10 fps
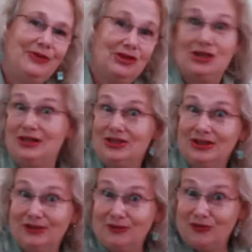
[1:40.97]
there's hot
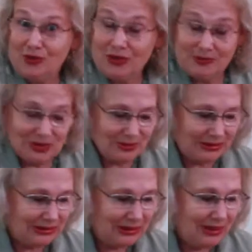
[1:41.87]
cider for them as
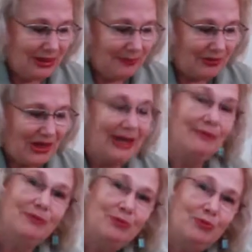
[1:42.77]
well. But
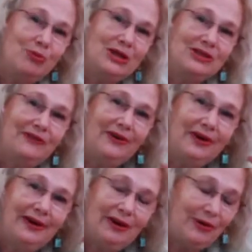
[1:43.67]
that brings a
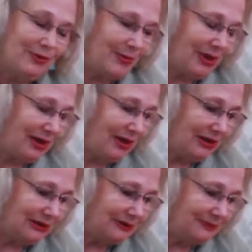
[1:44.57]
very homey
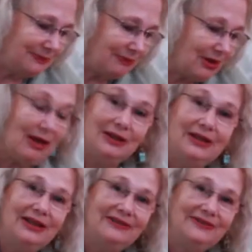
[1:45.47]

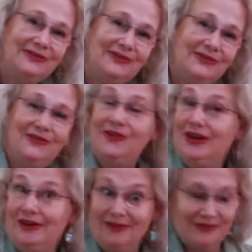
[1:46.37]
holiday
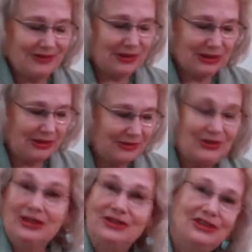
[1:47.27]
fare
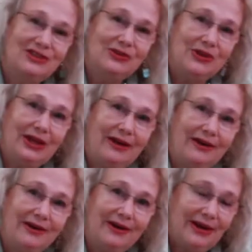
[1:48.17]
scent into the
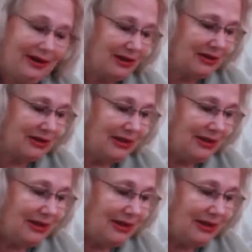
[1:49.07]
air, and